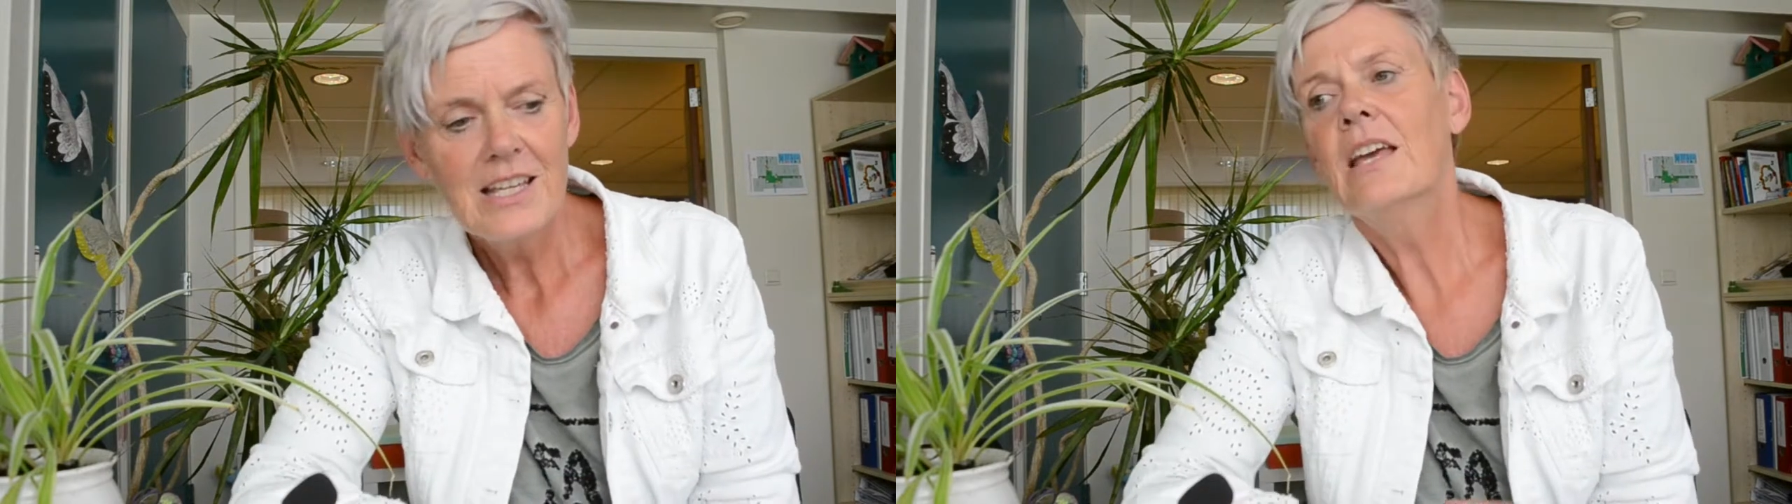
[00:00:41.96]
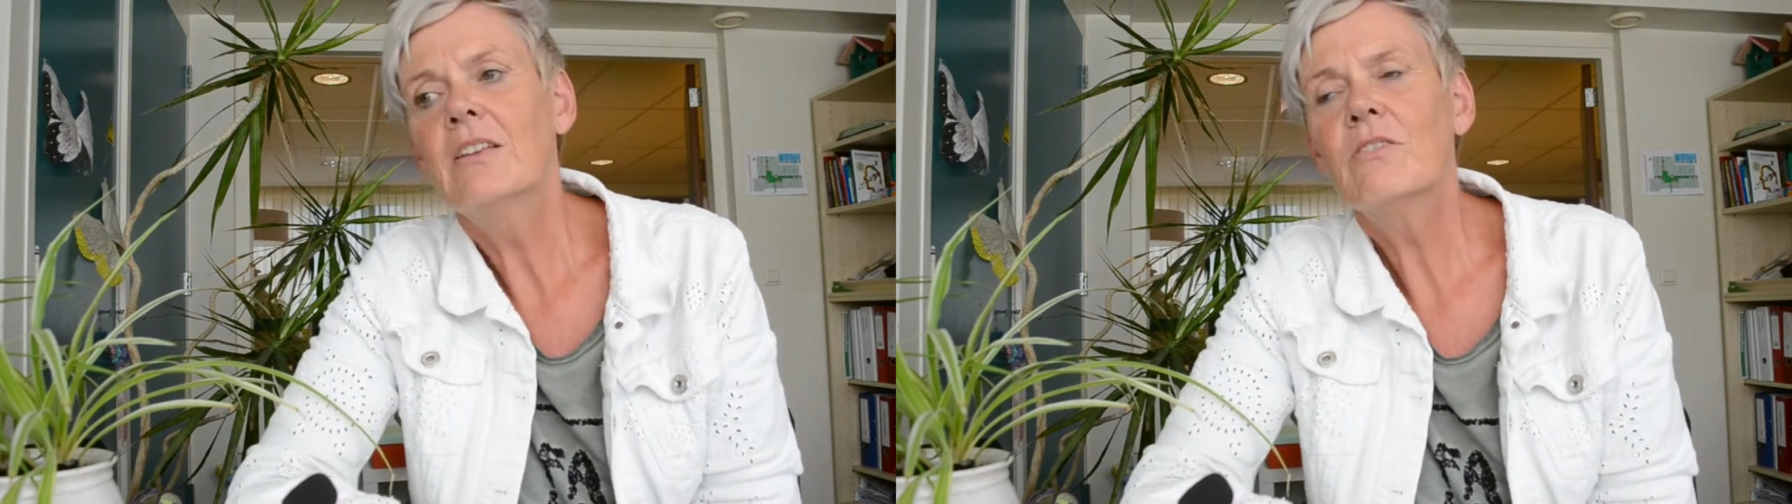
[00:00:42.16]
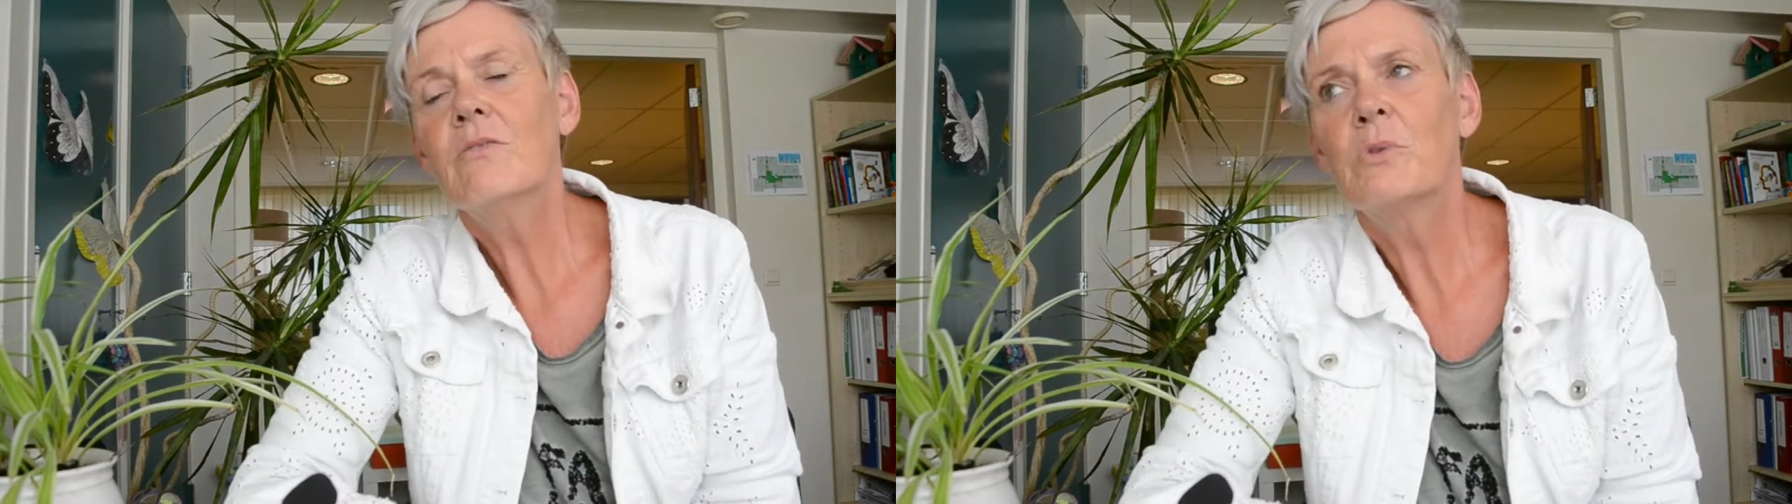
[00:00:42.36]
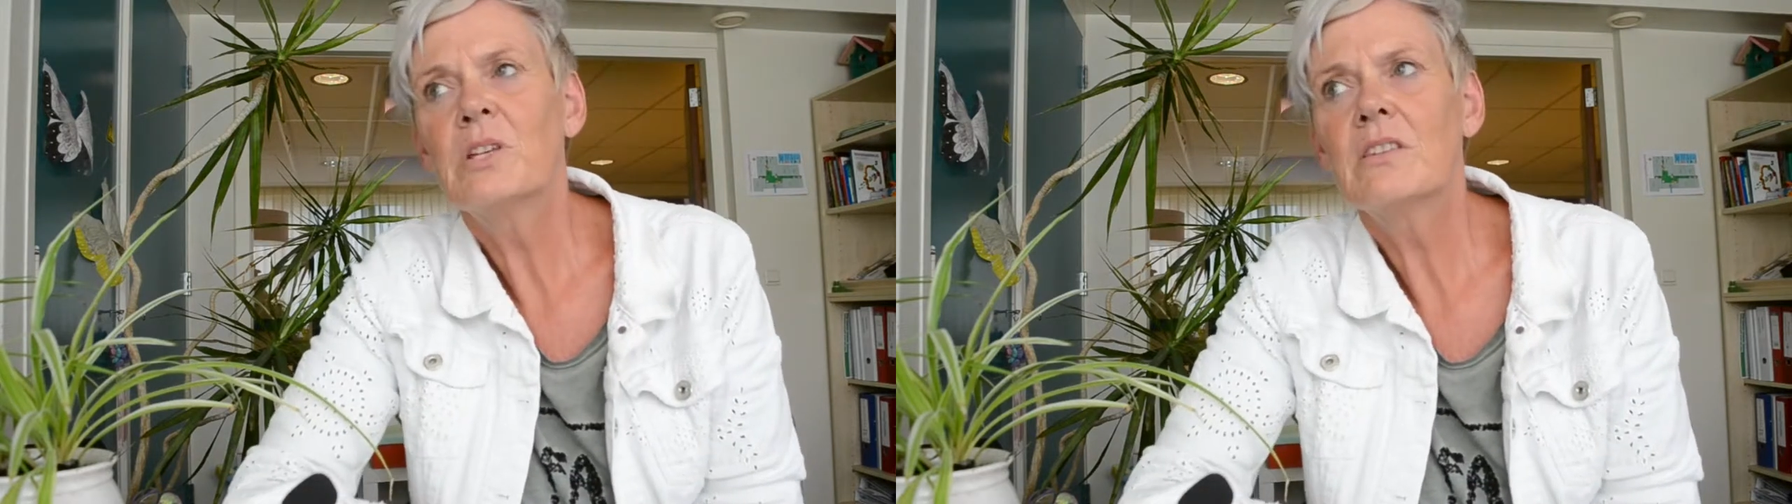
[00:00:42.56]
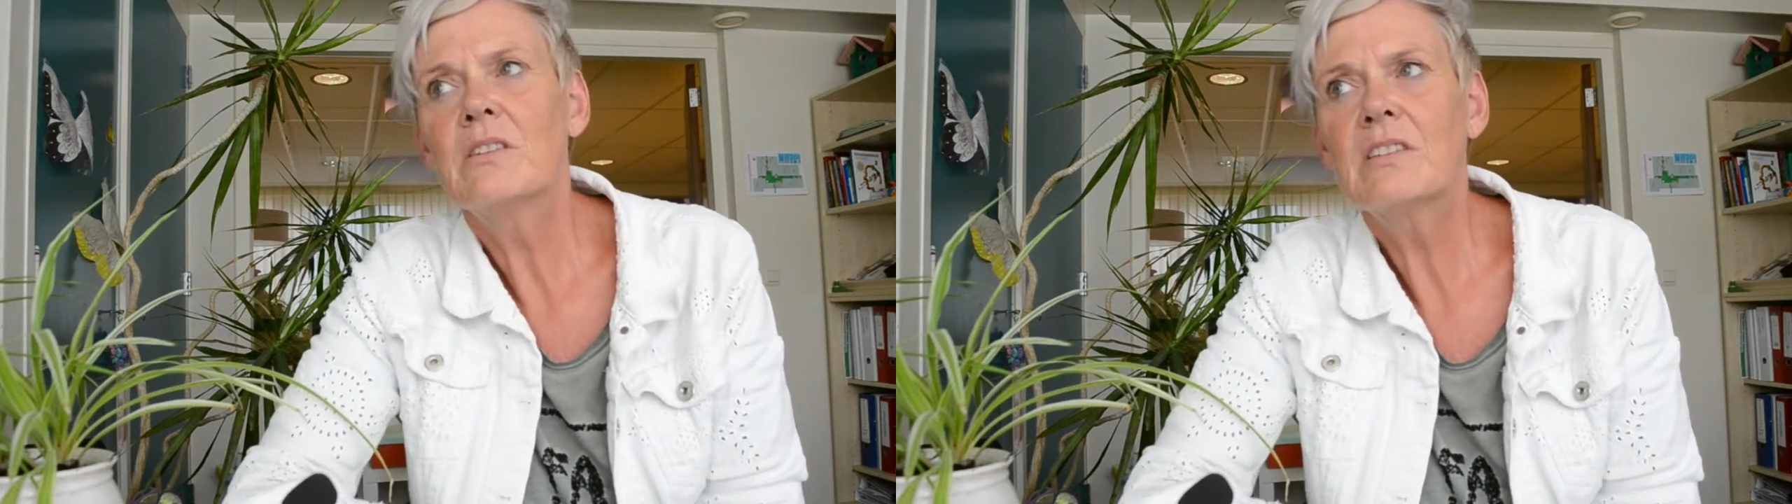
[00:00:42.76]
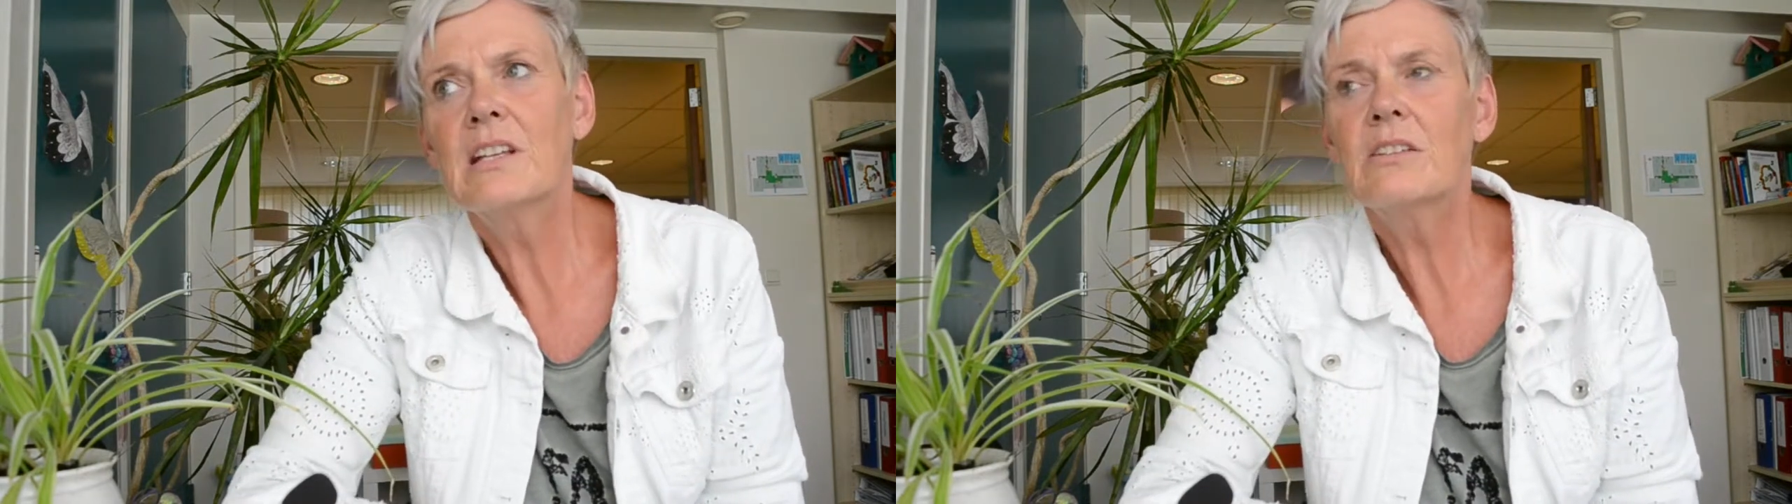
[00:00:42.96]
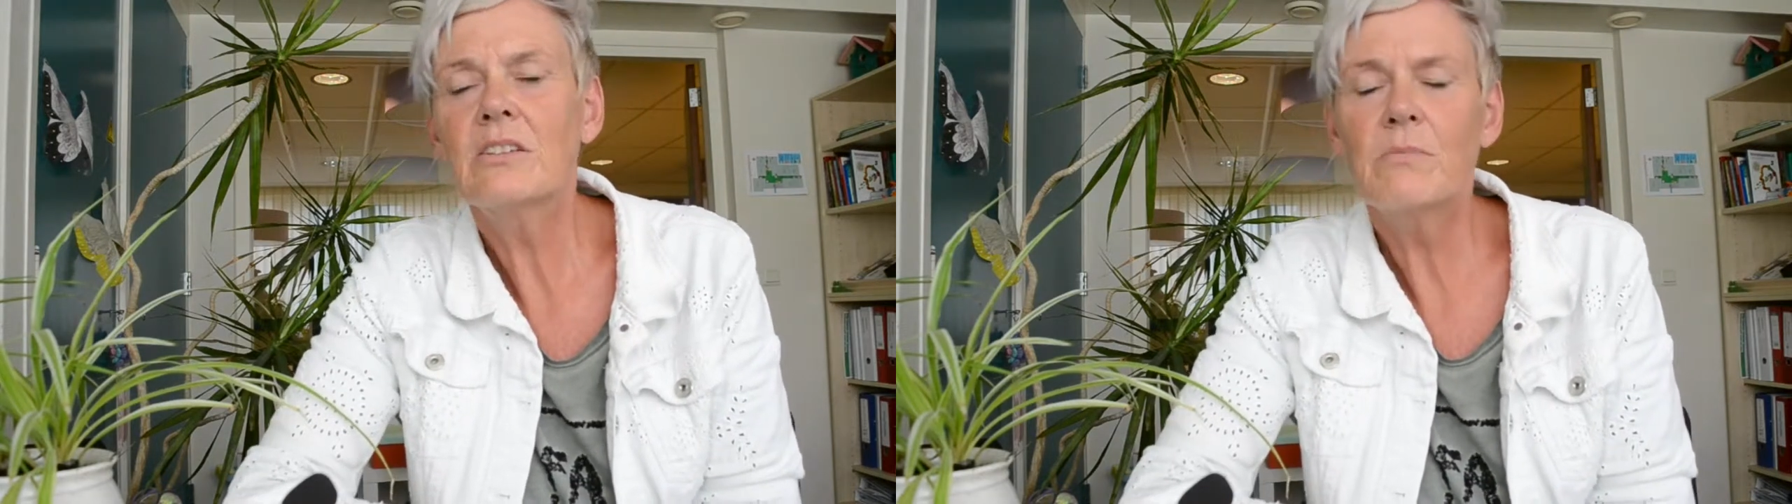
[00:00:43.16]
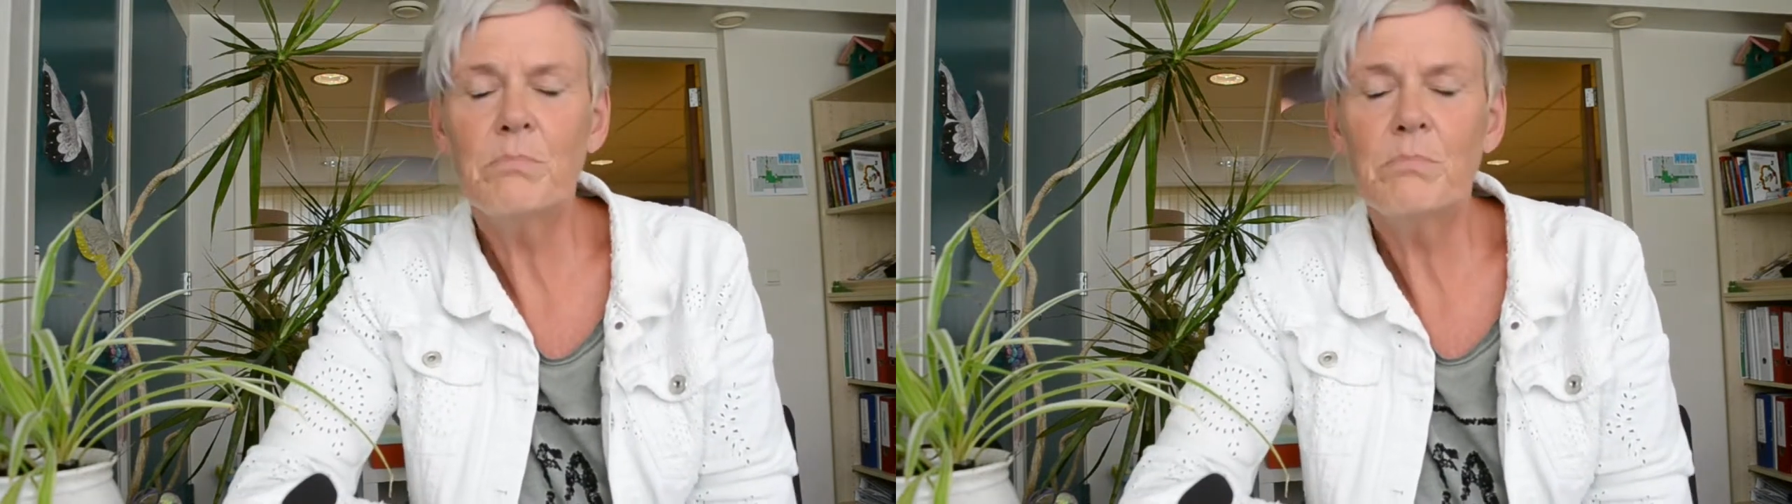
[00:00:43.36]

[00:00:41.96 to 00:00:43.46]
And we tell the